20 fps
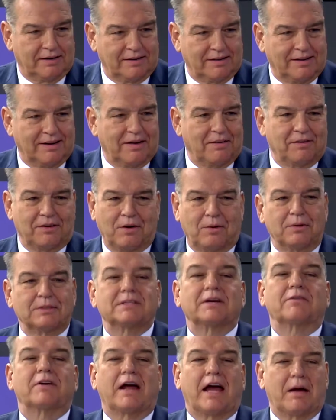No one's
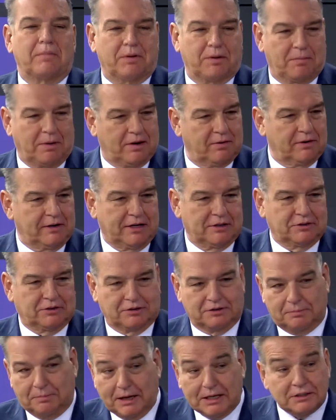ever happy about
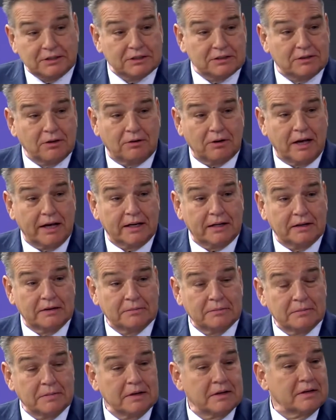dentures. Patients don't like
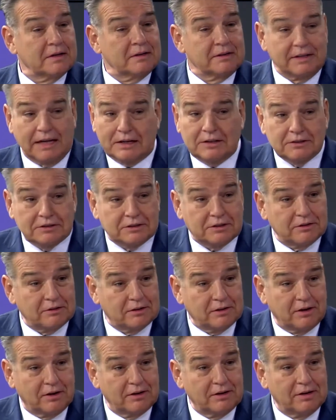them. Dentists,
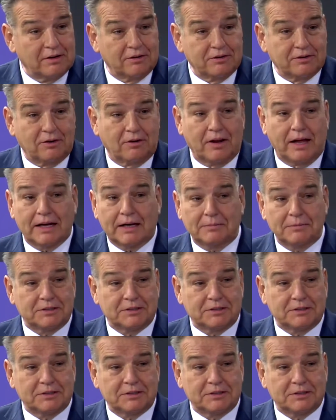don't like them.